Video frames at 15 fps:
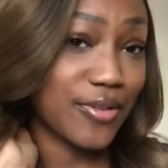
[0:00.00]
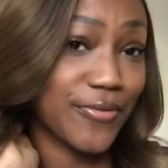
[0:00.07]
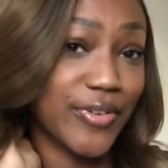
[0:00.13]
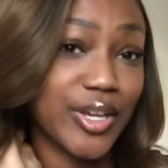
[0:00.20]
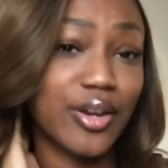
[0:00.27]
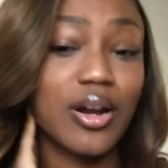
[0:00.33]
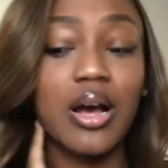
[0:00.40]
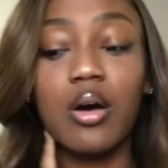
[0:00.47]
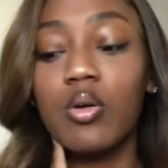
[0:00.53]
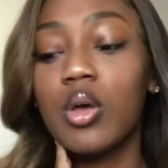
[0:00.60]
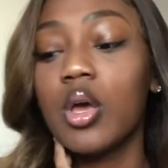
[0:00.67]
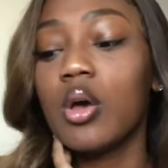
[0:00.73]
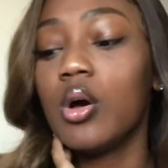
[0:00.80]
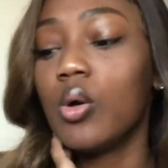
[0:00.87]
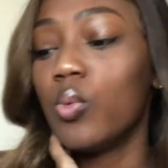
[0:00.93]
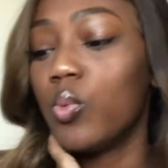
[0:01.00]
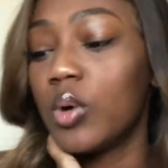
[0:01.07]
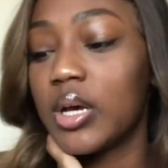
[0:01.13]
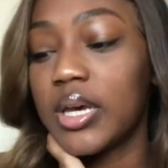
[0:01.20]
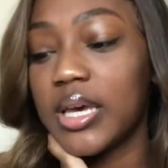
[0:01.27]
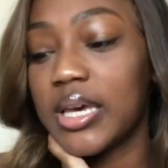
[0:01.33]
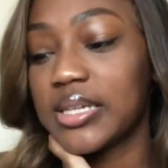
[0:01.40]
to figure out
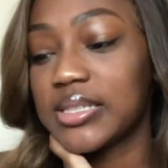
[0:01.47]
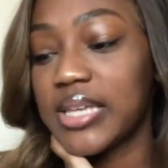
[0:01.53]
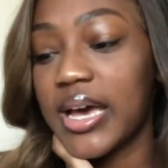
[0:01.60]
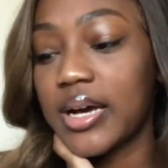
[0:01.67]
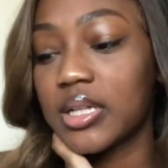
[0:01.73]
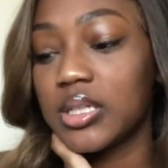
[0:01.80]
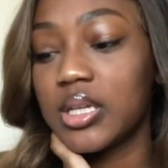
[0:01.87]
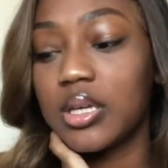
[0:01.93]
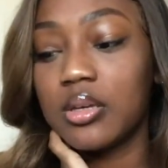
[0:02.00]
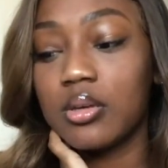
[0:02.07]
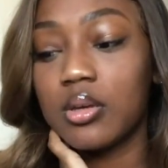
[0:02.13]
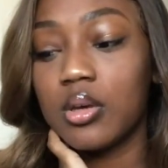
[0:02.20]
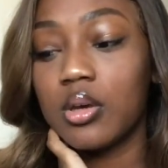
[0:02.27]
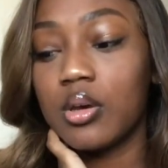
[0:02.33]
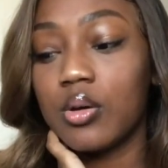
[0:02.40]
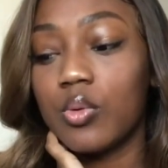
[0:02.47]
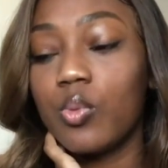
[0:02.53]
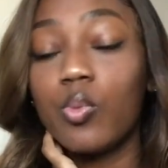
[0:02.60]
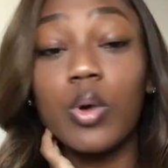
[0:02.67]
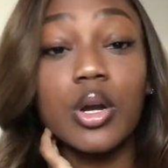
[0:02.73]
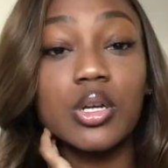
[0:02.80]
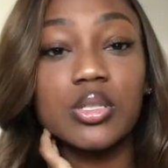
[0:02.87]
what exactly
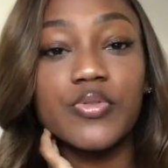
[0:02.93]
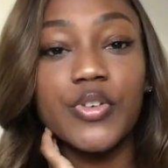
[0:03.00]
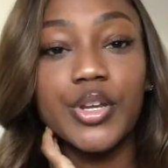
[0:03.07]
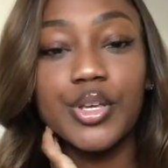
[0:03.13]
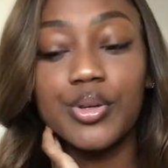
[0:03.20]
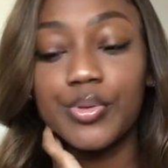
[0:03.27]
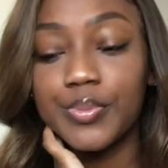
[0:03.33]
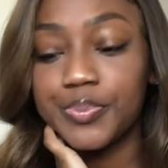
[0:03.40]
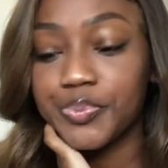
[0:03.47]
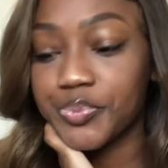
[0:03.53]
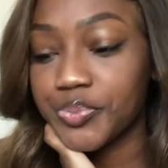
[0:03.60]
works for you.